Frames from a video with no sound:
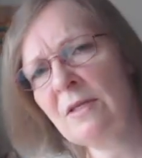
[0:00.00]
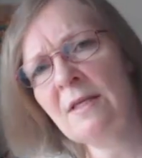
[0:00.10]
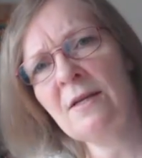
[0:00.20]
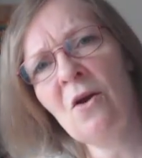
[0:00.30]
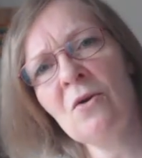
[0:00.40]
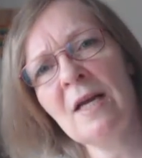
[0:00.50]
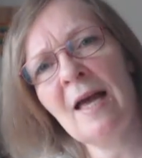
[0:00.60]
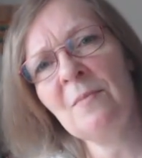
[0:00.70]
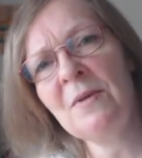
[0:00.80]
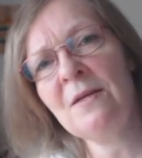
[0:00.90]
is it log
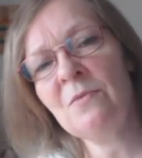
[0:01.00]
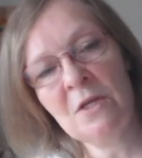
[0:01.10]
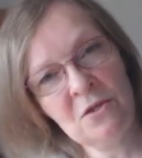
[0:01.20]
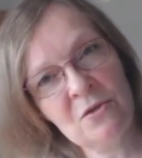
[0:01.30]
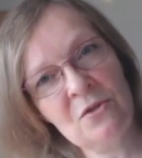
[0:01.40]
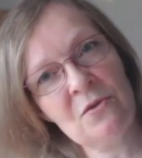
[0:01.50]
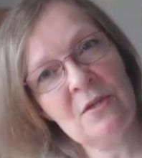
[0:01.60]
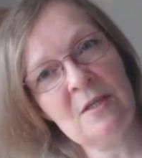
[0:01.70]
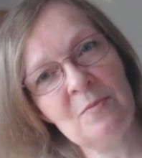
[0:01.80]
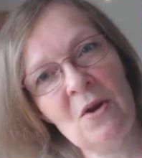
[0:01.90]
cabin when you do
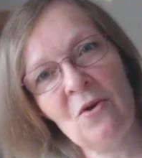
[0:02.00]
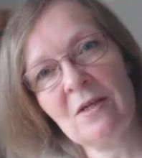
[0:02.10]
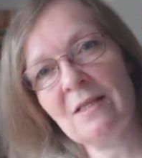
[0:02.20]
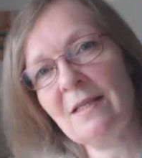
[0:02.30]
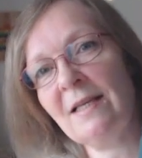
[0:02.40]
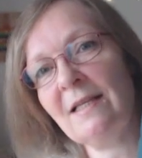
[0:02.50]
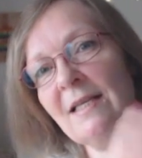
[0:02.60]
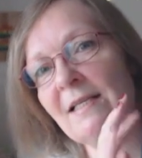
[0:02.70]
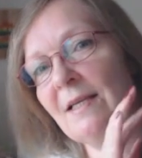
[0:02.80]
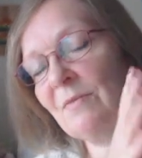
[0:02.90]
these blocks like
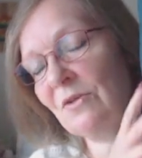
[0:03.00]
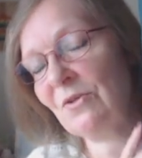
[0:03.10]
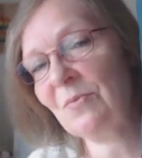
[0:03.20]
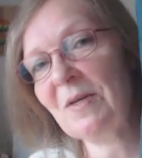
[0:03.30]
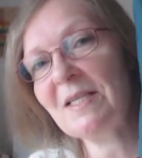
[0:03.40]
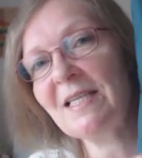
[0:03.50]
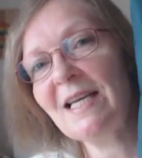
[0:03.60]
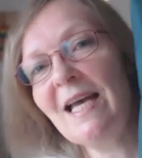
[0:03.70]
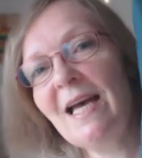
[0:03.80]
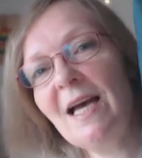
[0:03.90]
this? I'm not sure, but
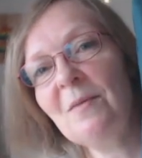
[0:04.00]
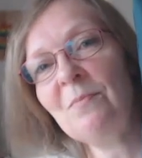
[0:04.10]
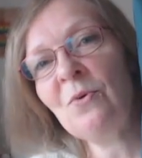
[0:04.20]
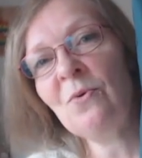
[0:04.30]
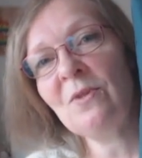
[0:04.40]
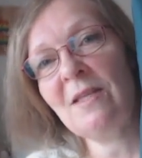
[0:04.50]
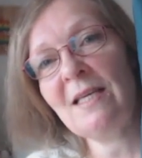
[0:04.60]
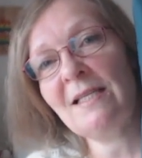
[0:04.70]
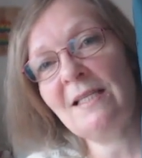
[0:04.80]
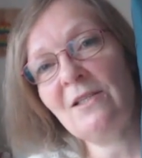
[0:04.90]
I bought
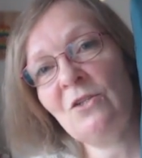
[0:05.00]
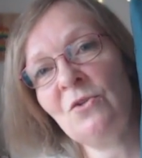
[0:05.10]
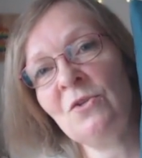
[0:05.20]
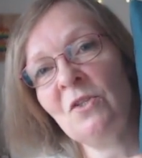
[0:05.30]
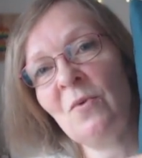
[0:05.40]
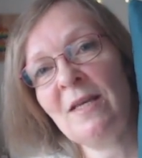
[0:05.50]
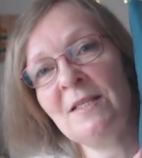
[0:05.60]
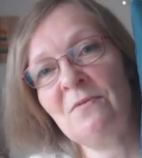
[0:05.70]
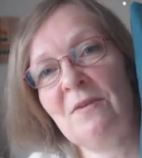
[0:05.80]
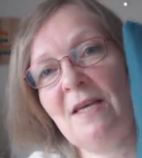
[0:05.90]
this 2
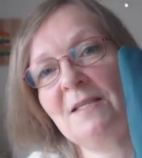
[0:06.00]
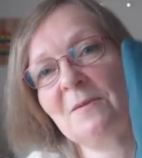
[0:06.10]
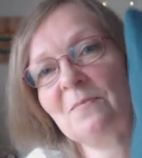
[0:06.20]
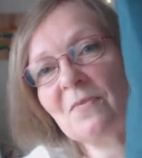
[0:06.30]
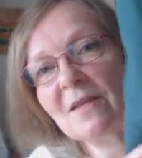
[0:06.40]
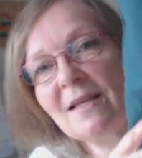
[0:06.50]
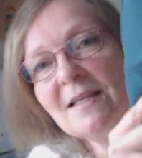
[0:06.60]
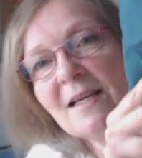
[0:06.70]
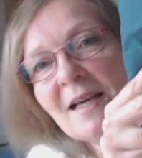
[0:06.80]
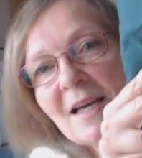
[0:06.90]
squares of this,
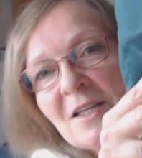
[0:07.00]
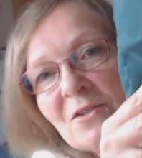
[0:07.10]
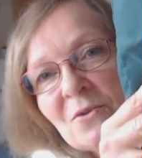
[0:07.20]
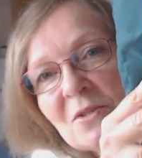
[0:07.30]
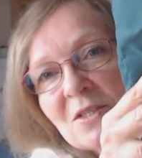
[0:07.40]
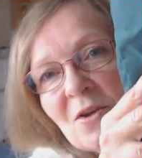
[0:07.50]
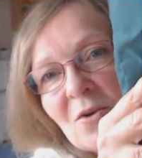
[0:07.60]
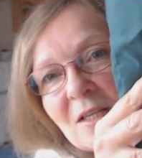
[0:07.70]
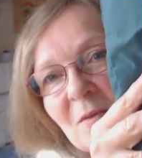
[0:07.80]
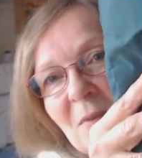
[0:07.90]
and I thought the
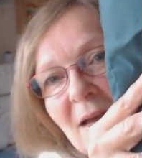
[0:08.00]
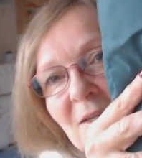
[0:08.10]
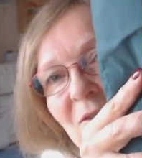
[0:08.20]
dog in the back